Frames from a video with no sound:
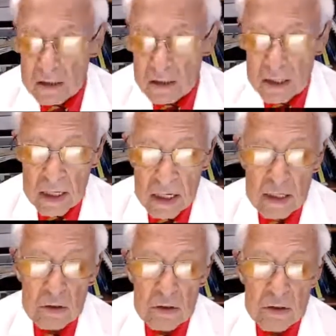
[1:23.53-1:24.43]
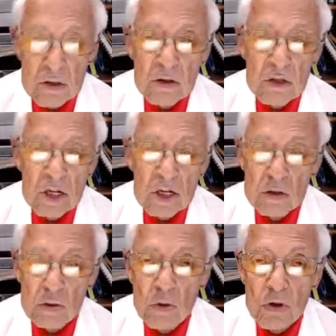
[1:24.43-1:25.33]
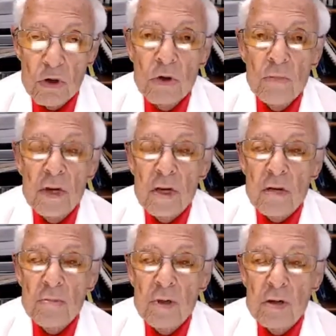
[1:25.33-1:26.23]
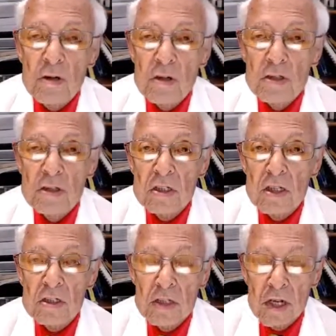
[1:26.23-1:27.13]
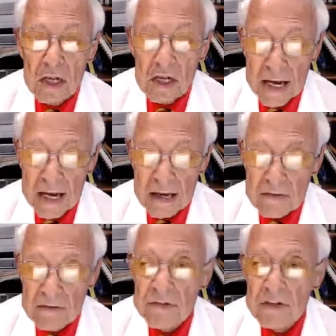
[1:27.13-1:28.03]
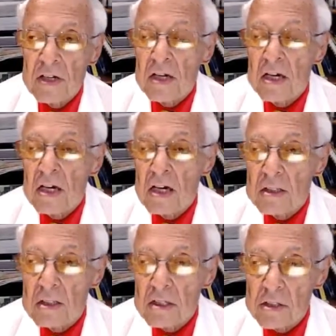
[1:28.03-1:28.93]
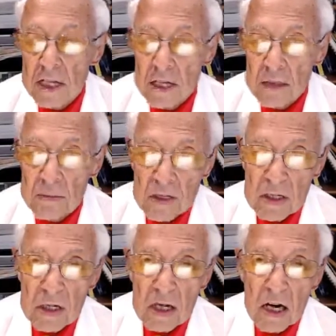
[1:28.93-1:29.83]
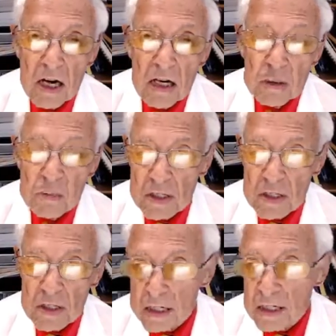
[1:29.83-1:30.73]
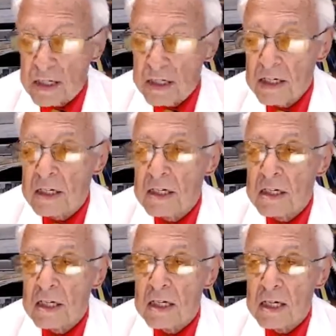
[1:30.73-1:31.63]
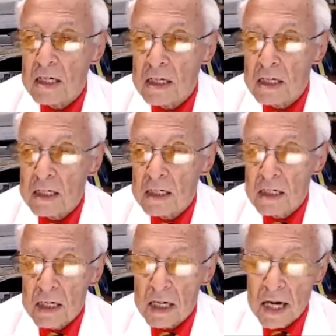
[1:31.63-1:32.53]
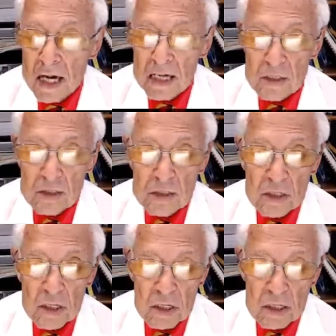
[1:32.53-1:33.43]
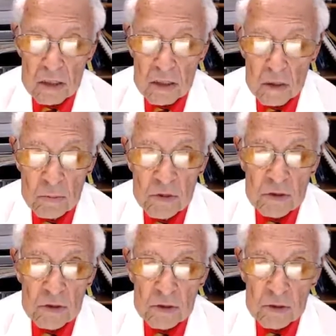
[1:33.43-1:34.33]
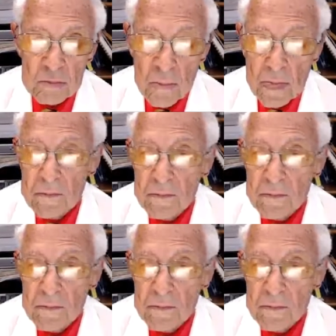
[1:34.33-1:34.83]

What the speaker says: You cannot use sterilized water because it does not have the same osmolality as human serum.